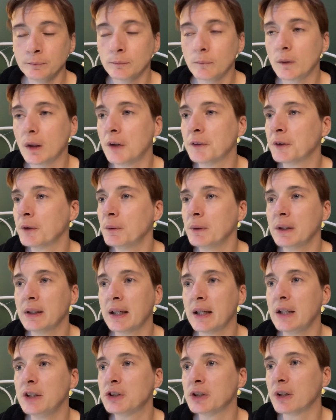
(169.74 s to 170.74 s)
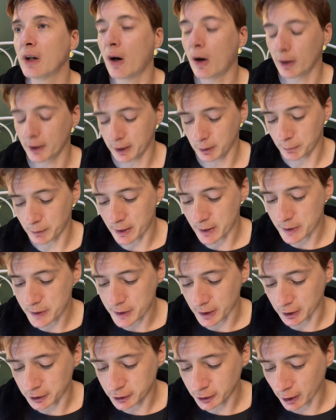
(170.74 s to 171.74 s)
I don't engage in arguments.
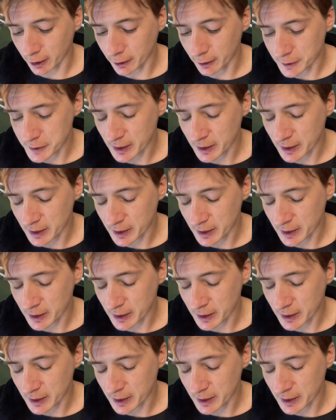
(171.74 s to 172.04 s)
I try not